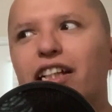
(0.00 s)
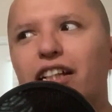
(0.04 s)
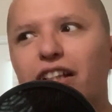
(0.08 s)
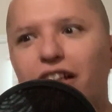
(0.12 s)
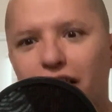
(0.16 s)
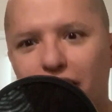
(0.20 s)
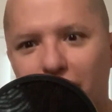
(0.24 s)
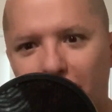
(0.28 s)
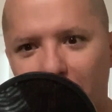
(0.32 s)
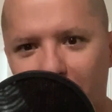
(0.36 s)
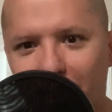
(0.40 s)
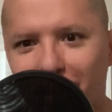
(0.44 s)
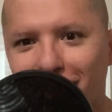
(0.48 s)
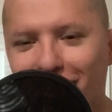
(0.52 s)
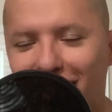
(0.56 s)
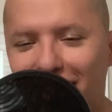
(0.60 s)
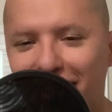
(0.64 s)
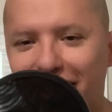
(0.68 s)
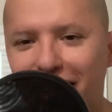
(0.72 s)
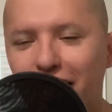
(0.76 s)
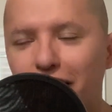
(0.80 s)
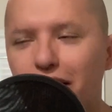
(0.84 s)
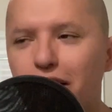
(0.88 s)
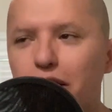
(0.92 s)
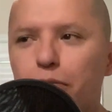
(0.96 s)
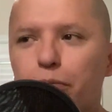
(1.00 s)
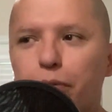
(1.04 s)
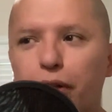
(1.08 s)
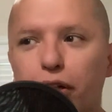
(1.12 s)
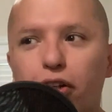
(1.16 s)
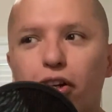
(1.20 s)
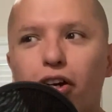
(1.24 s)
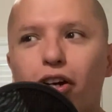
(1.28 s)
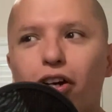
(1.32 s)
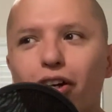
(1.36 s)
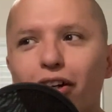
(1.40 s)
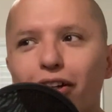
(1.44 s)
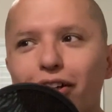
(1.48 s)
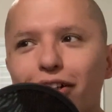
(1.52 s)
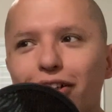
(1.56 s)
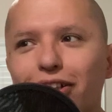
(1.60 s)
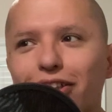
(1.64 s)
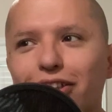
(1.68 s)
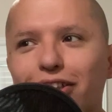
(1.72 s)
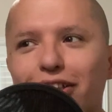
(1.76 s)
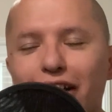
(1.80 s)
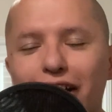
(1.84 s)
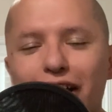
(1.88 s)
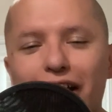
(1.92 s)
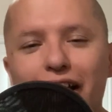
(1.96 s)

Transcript: literally because